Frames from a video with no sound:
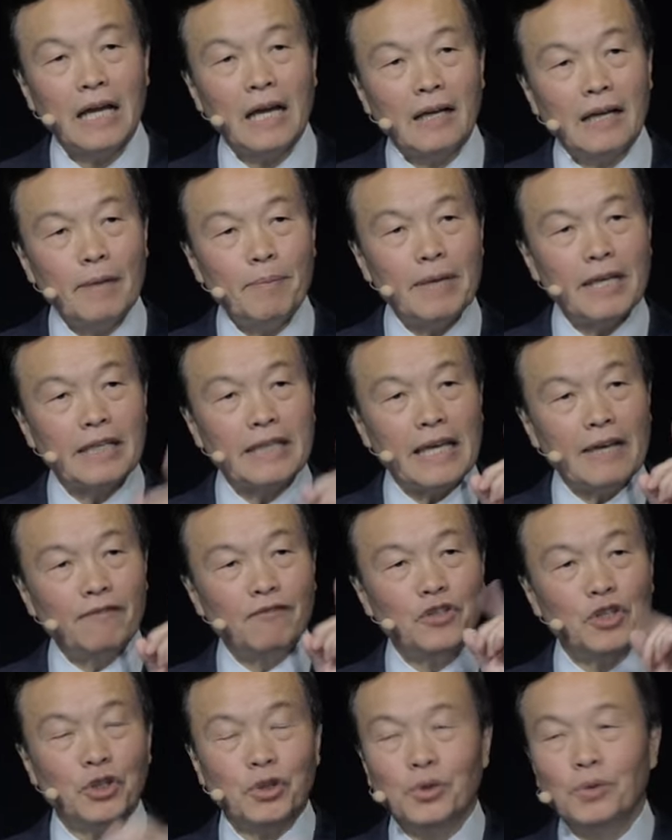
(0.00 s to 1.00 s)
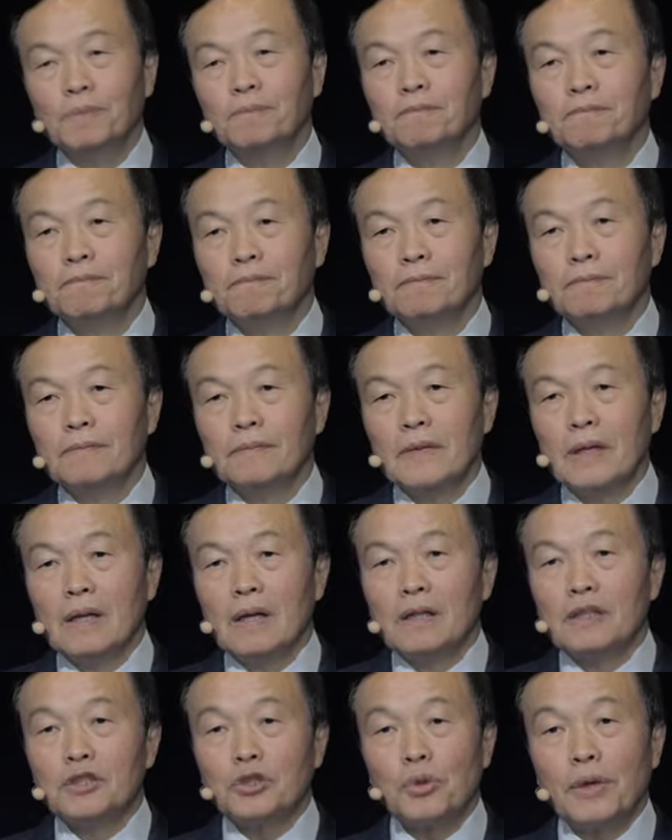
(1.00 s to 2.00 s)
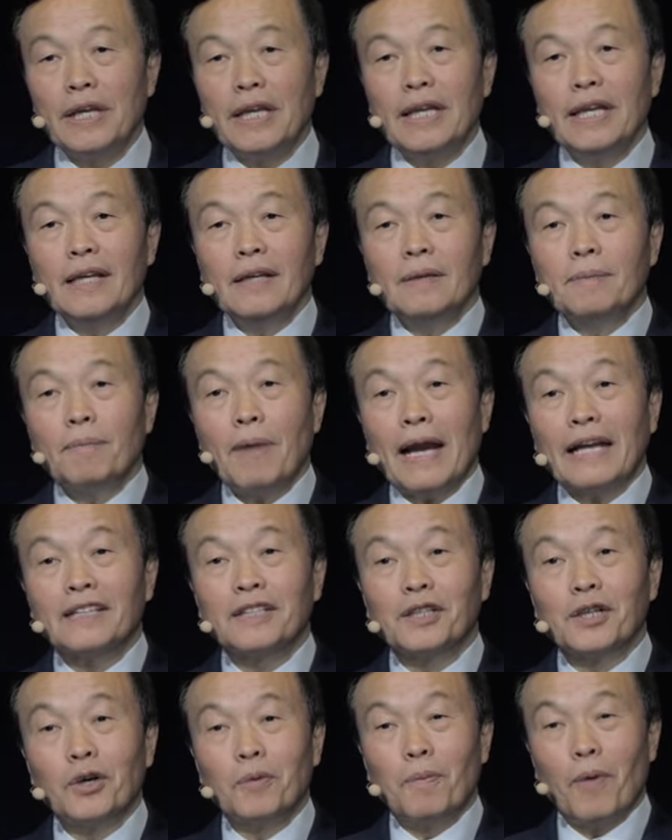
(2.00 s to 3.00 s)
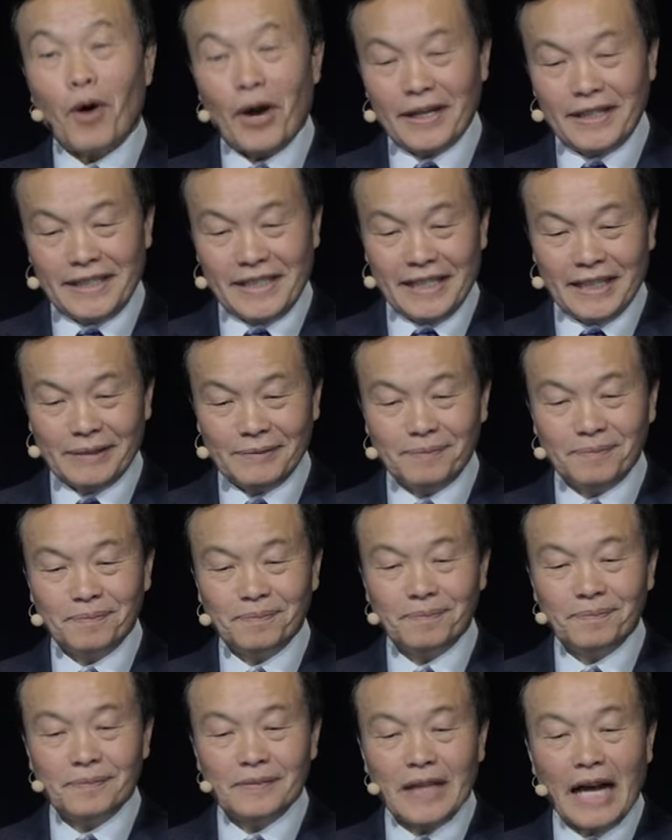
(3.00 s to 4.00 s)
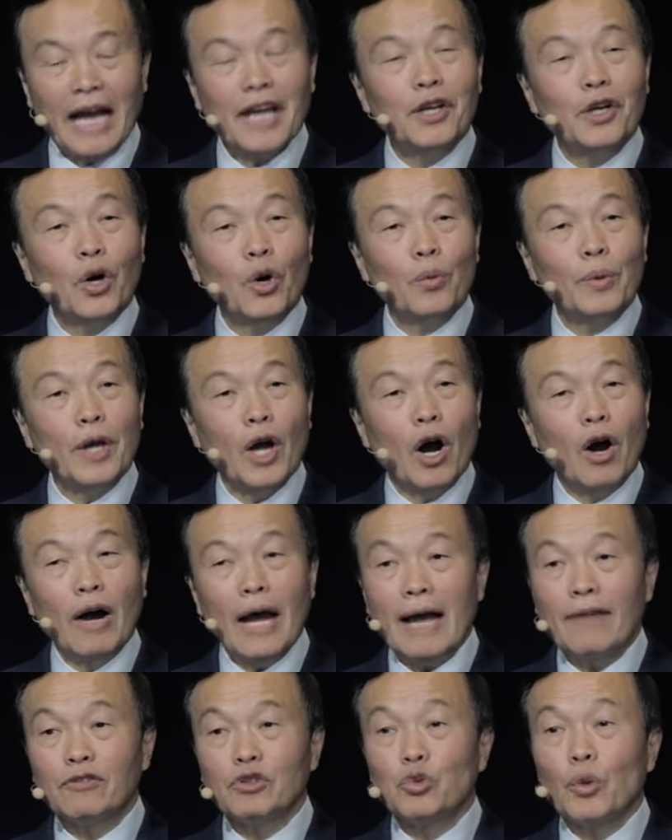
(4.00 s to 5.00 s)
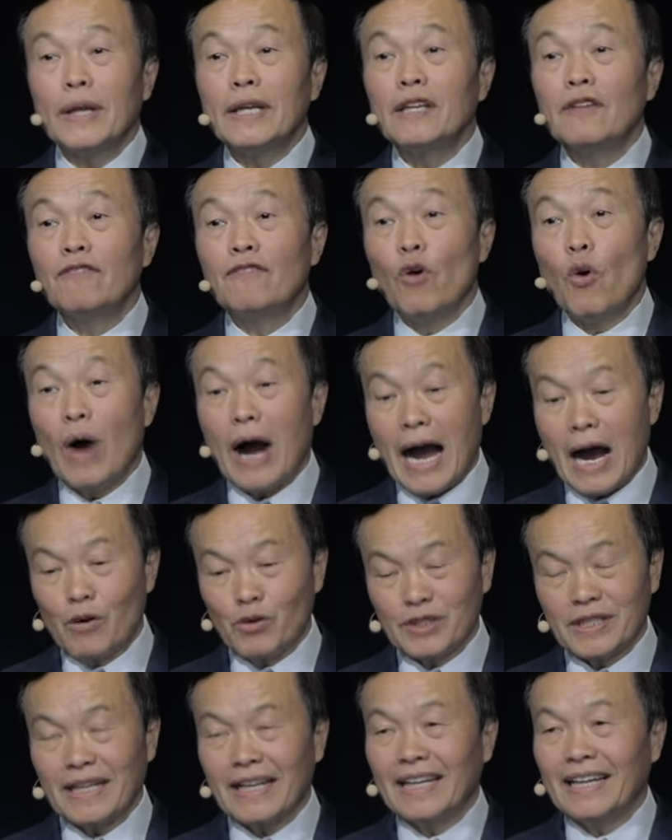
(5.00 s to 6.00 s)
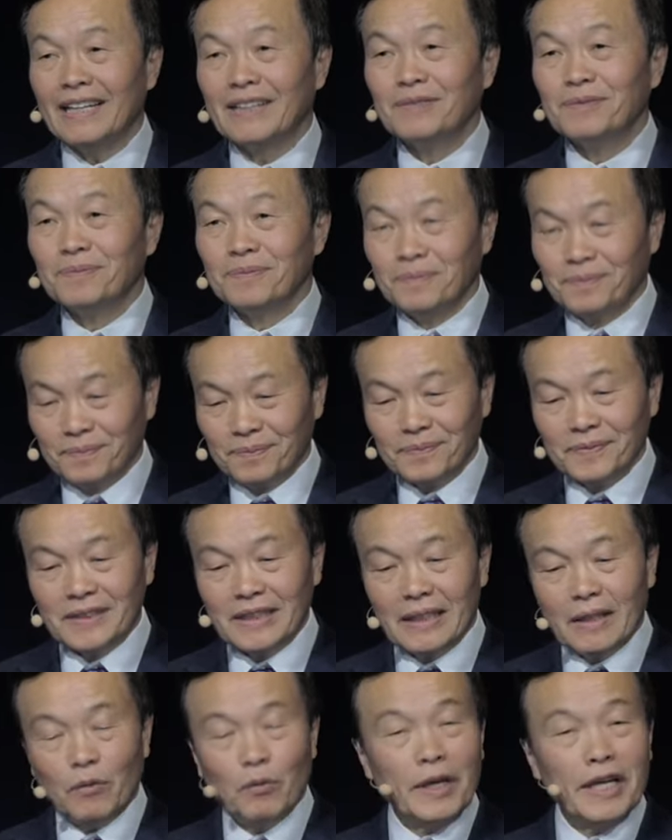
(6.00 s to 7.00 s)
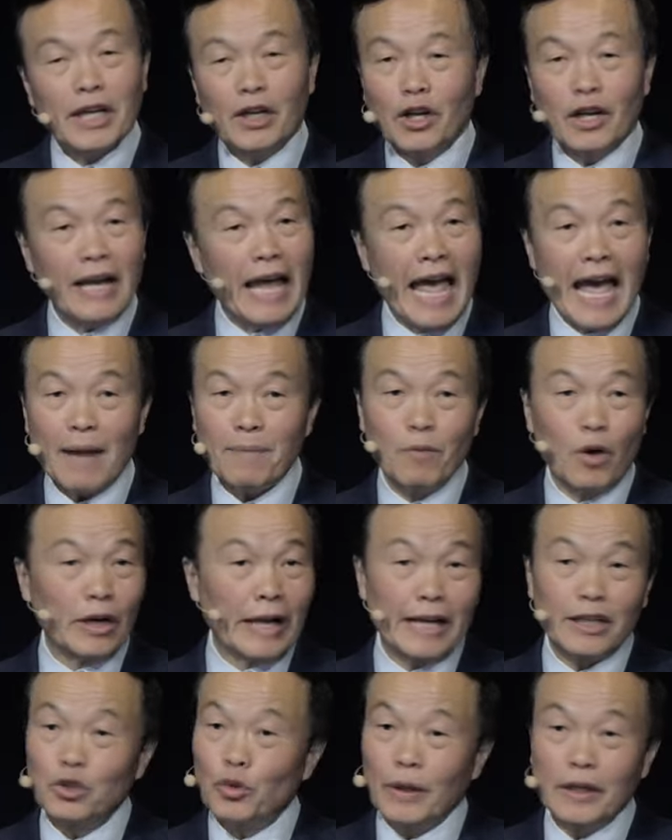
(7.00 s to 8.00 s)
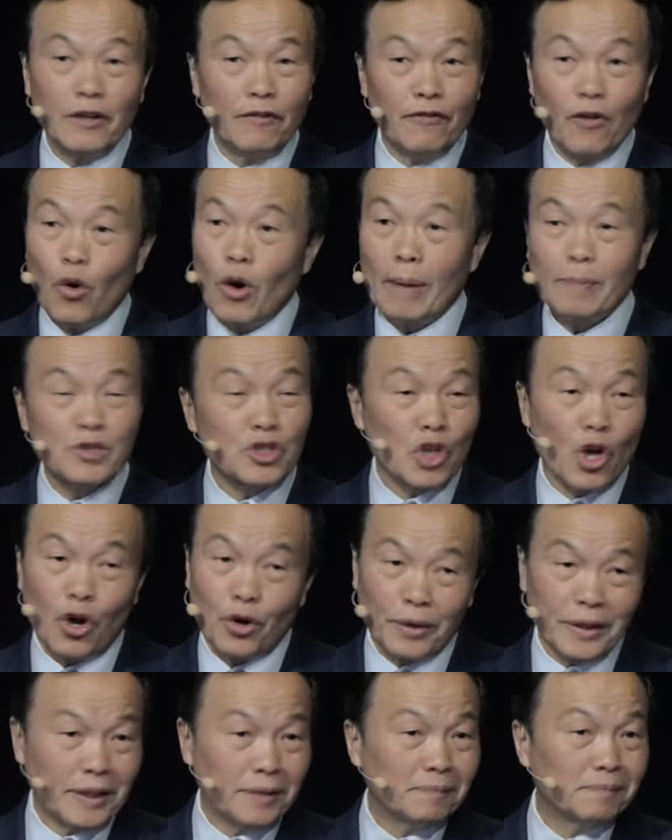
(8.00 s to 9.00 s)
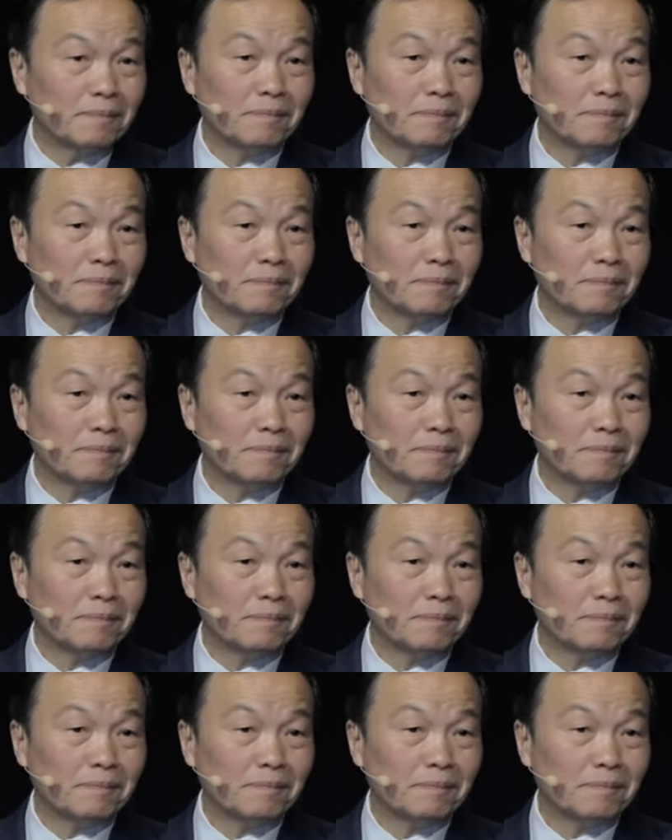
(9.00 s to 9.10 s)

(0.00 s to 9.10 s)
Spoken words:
Let me give you 3 practical points here. I know we all have 24 hours a day. We cannot add more than 24, I'm sorry.